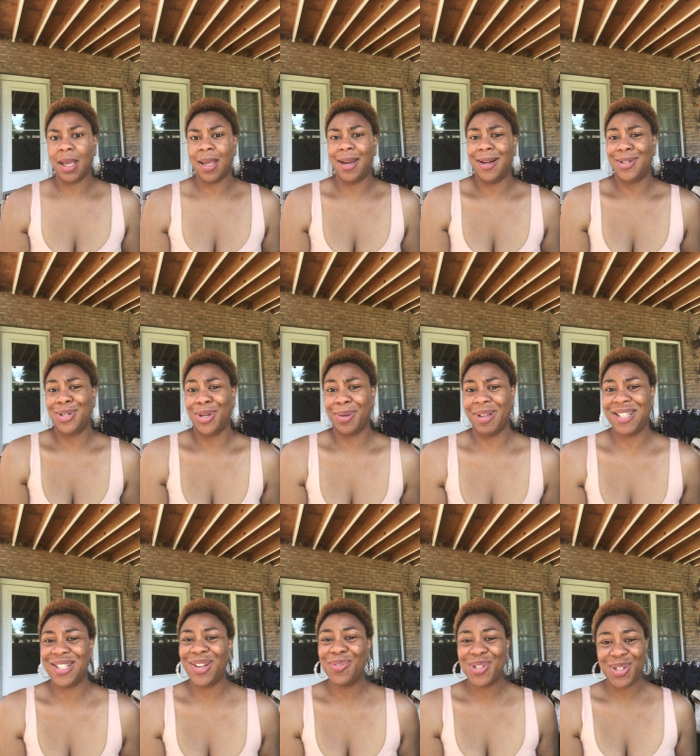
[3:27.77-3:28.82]
And I took
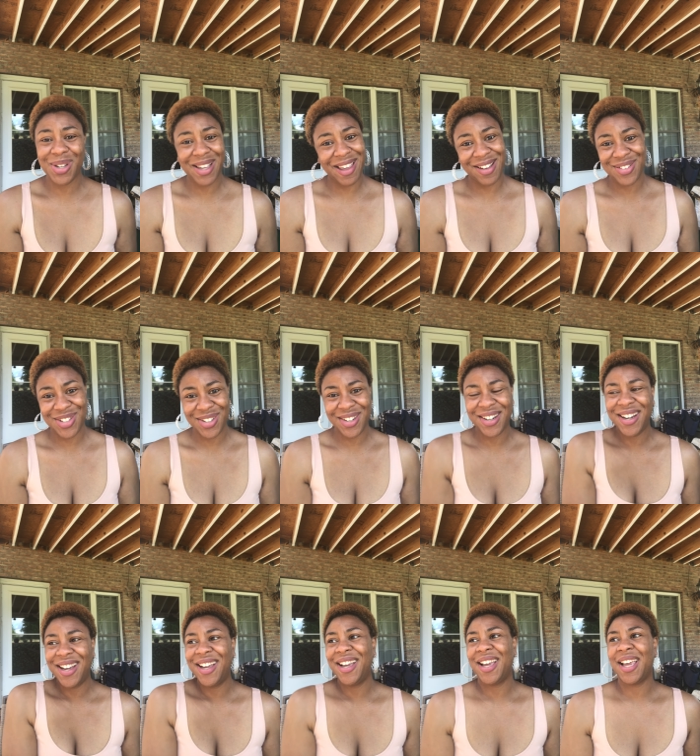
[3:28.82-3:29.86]
myself to a counselor
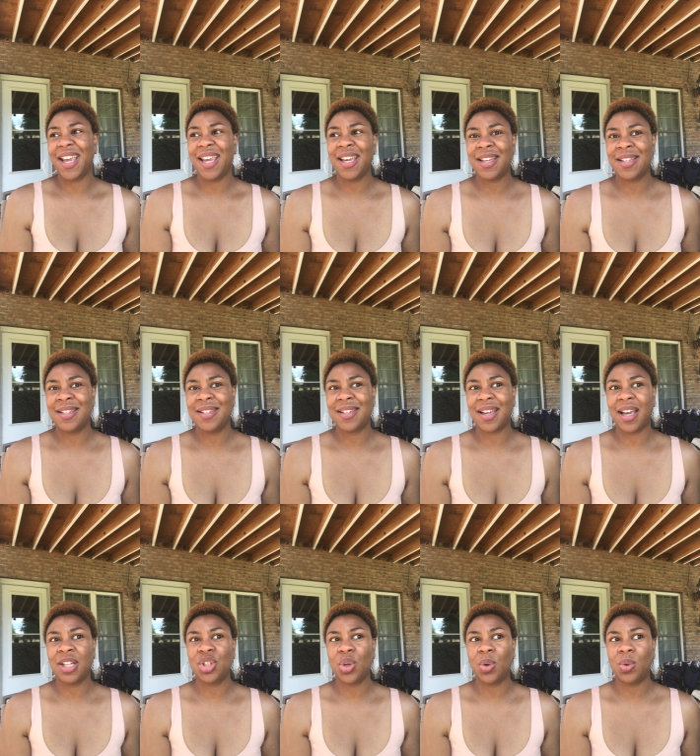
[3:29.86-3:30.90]
and
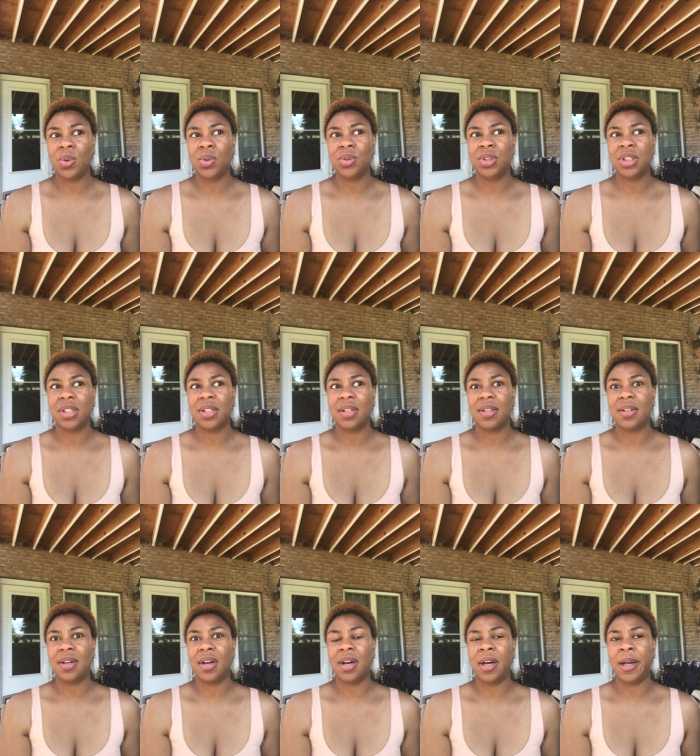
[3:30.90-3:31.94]
I told
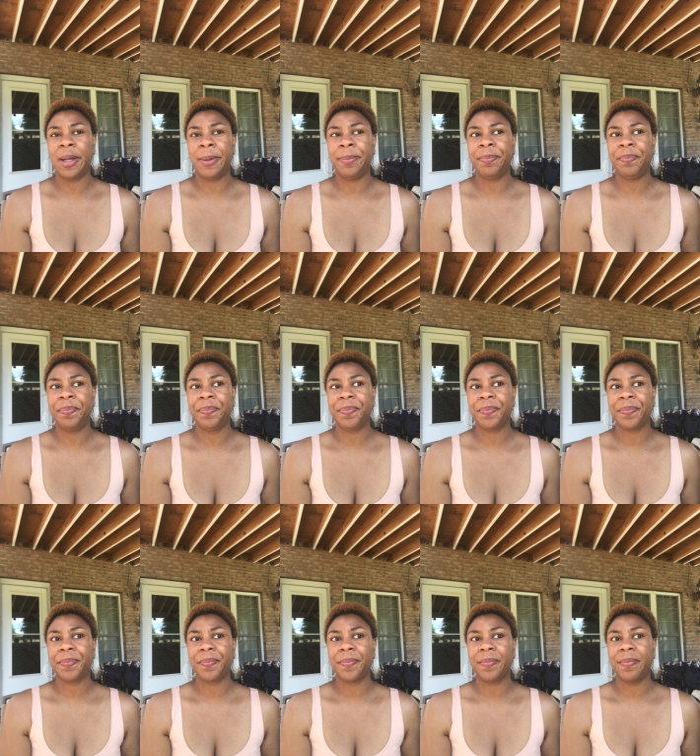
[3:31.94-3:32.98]
um,
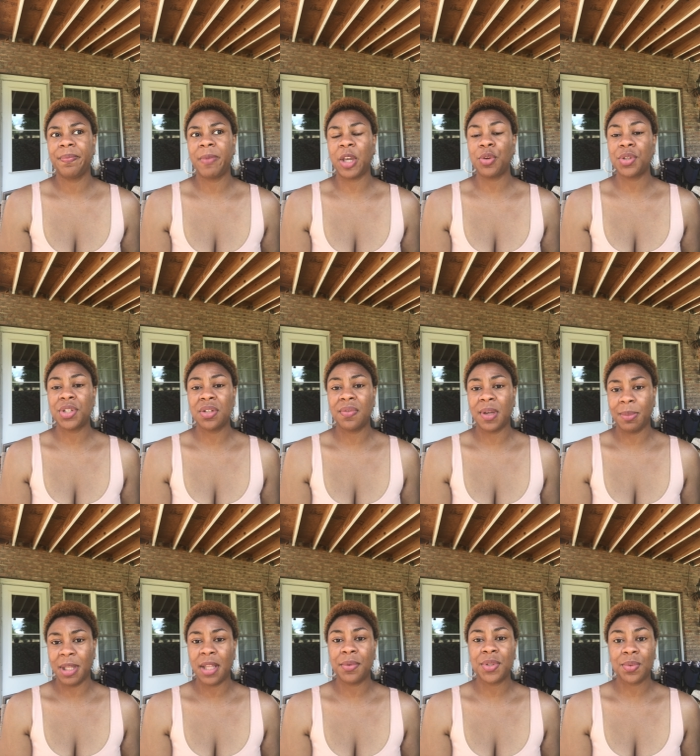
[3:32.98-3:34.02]
my Christian
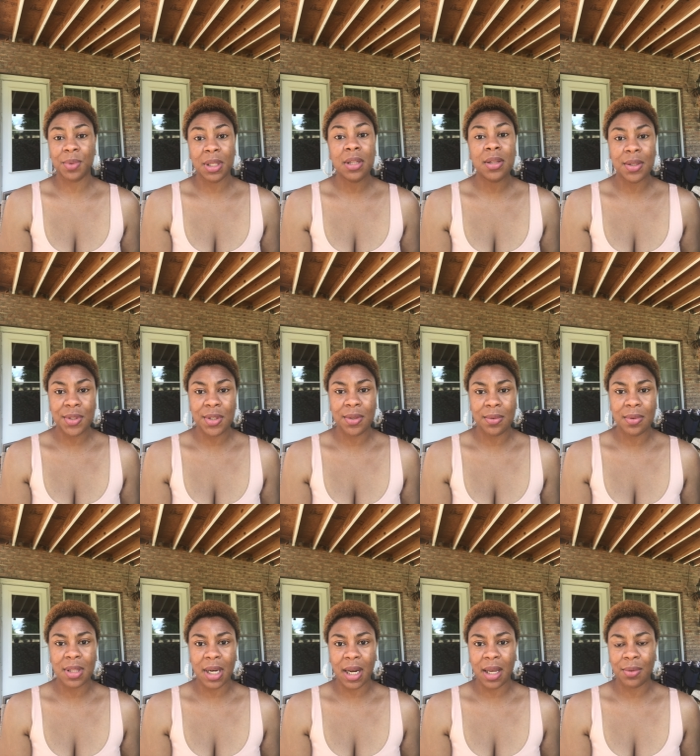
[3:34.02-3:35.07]
family that was really close to,
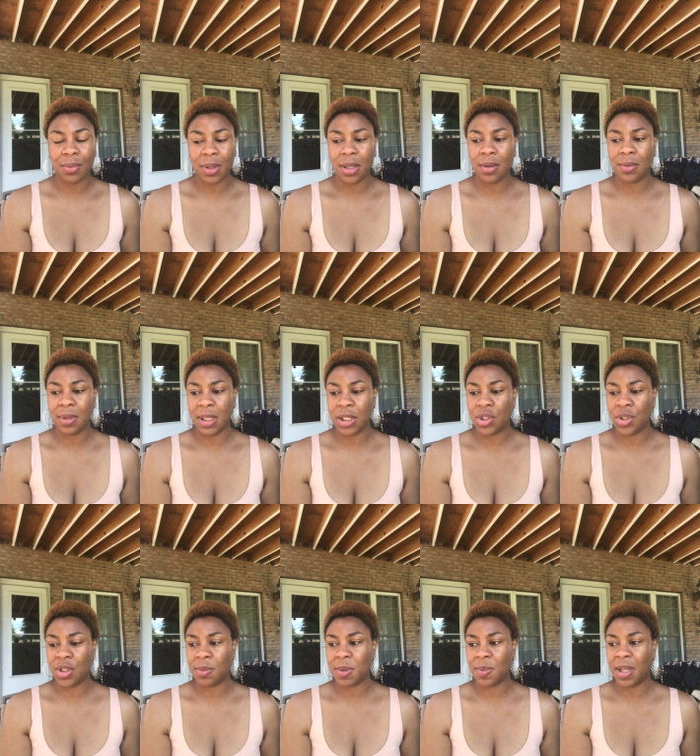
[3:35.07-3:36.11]
that I had really good
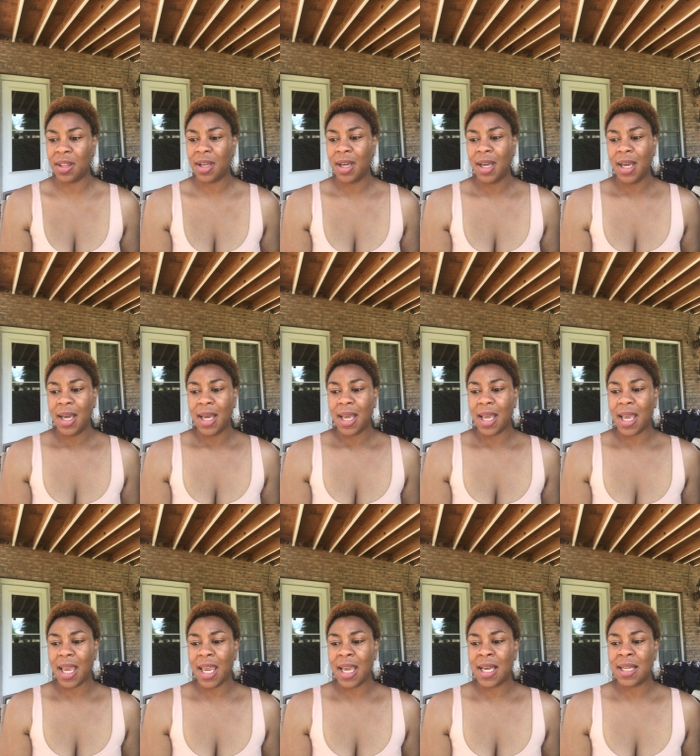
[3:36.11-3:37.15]
relationships with.
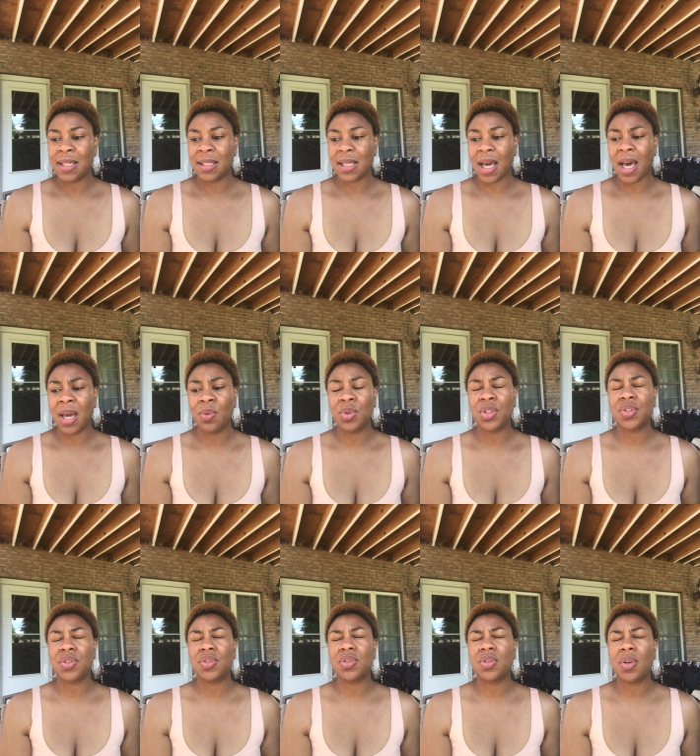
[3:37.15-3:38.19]
And I was
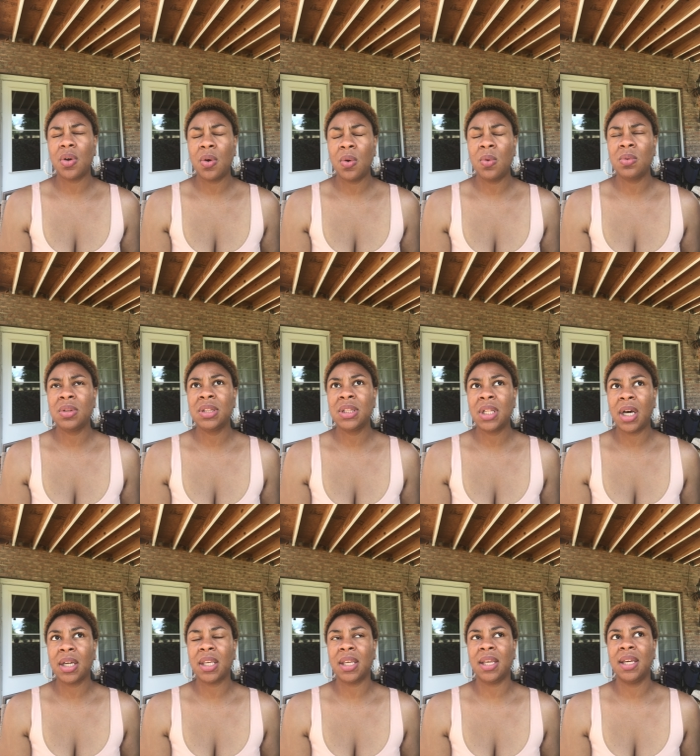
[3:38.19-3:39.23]
so
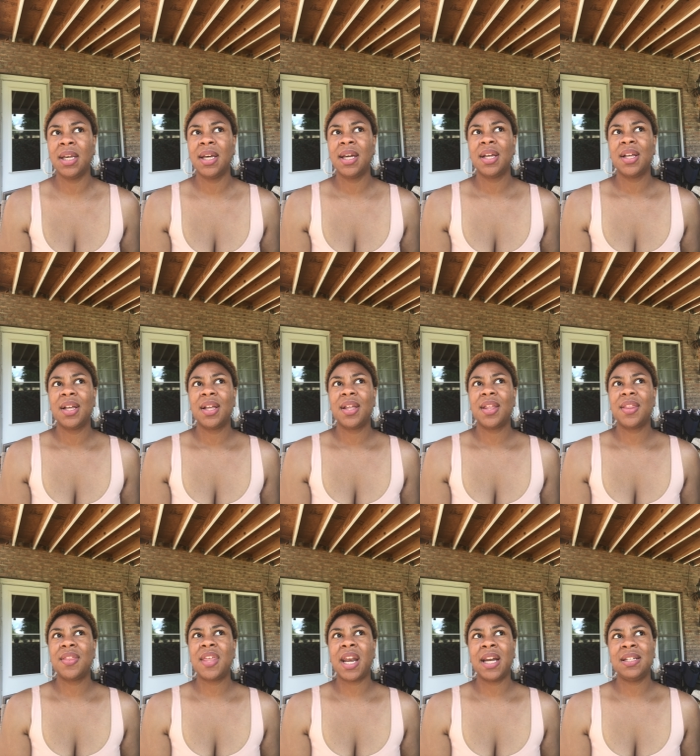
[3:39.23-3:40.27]
lucky
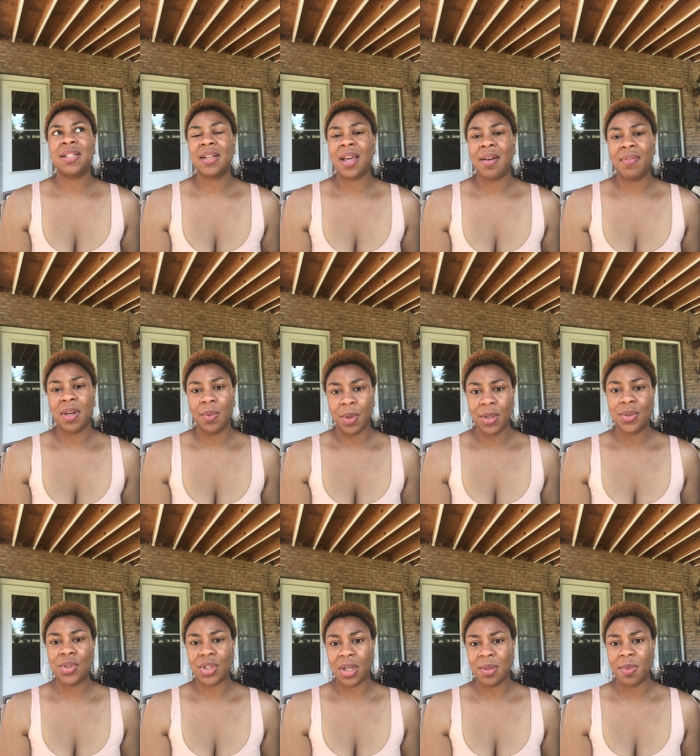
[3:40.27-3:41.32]
that I didn't have anyone who
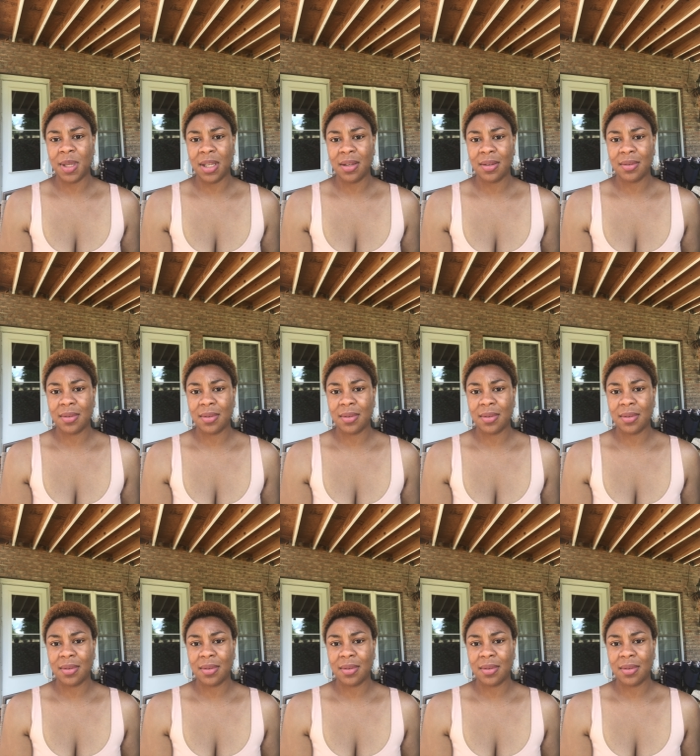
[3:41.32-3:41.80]
shunned me.